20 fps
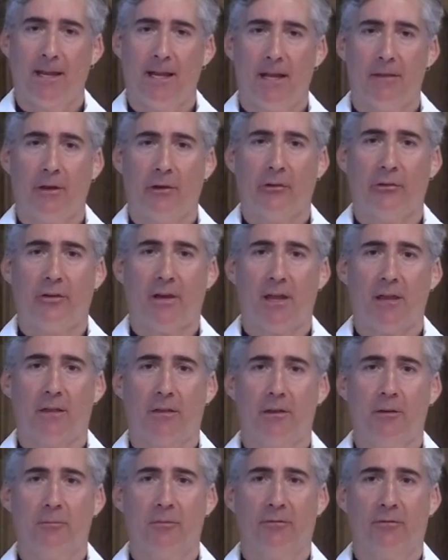and they
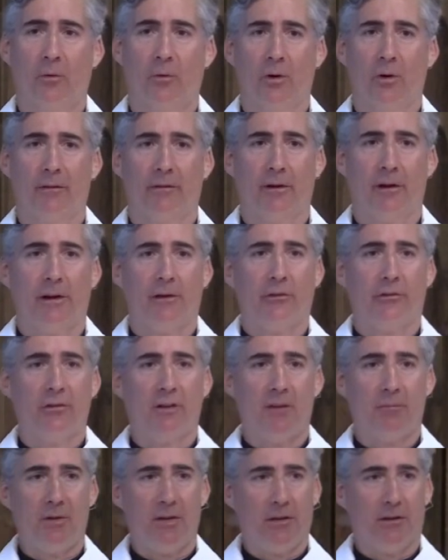set them before a very
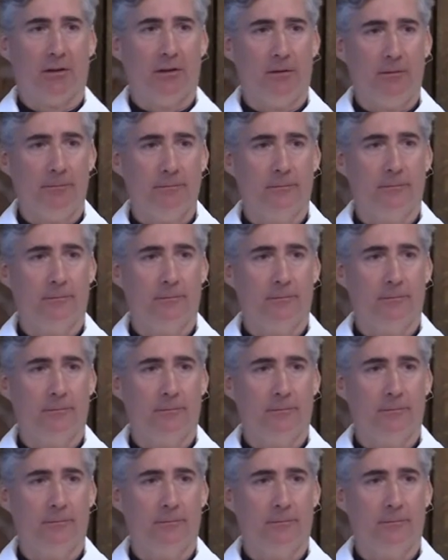steep hill.